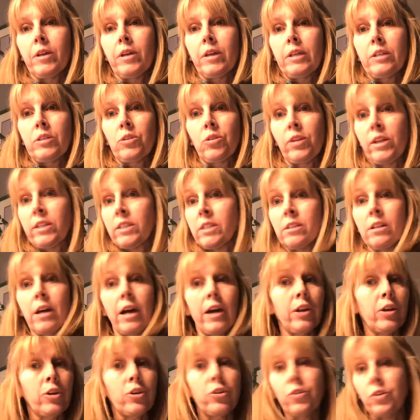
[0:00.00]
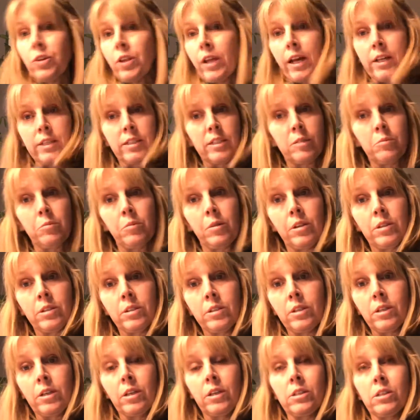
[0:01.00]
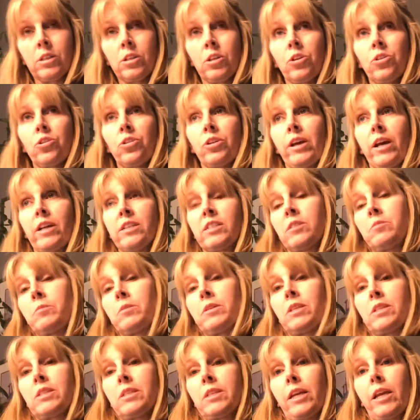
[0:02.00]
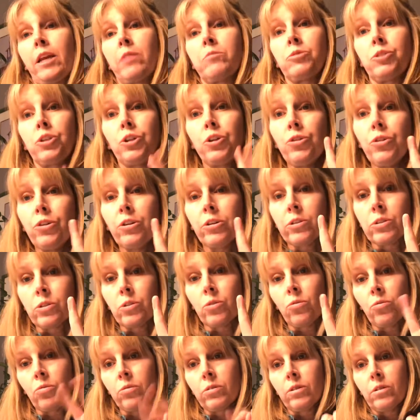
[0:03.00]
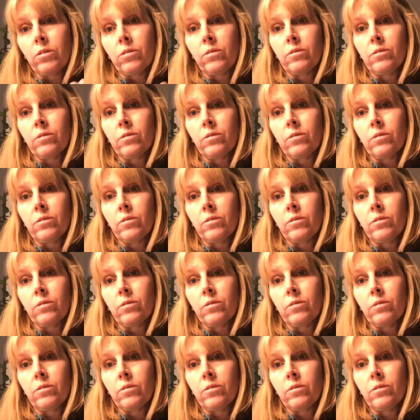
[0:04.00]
So that's not a good estimate. Is it a good estimate to say I'm 2 years old?